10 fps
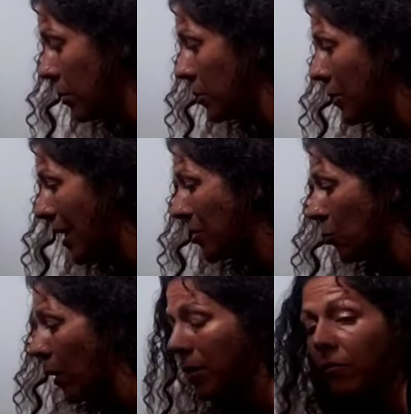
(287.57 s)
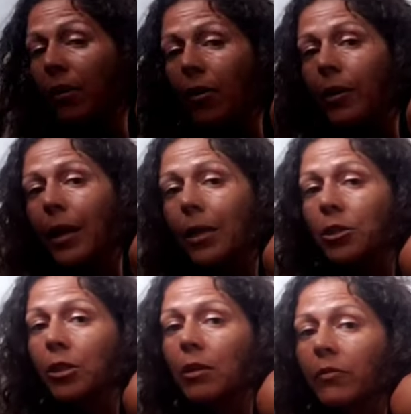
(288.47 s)
So that's one
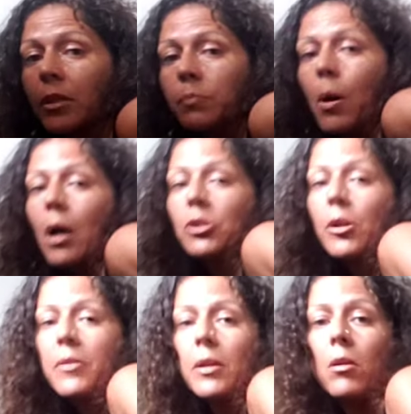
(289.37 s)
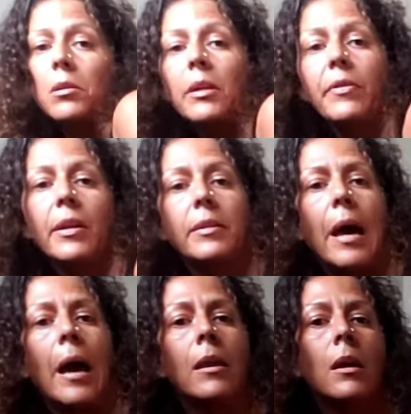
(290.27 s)
variation of this posture. I think I'll leave it at
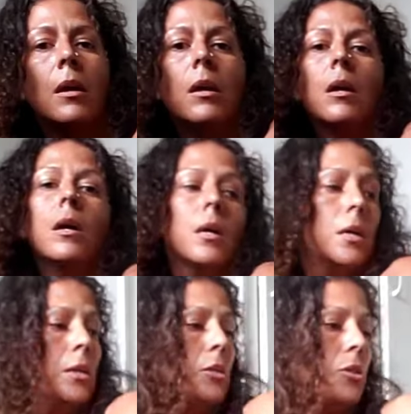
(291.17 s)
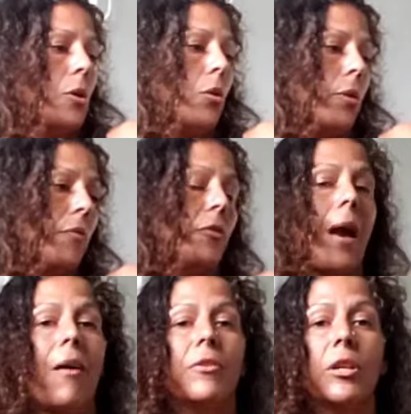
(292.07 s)
that. So if you
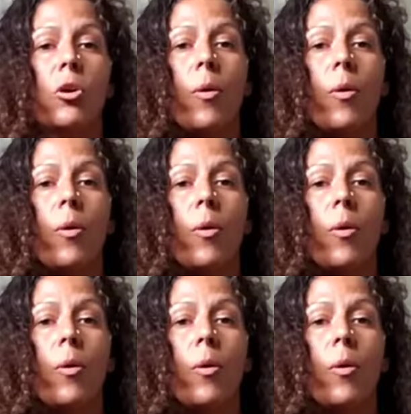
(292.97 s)
have any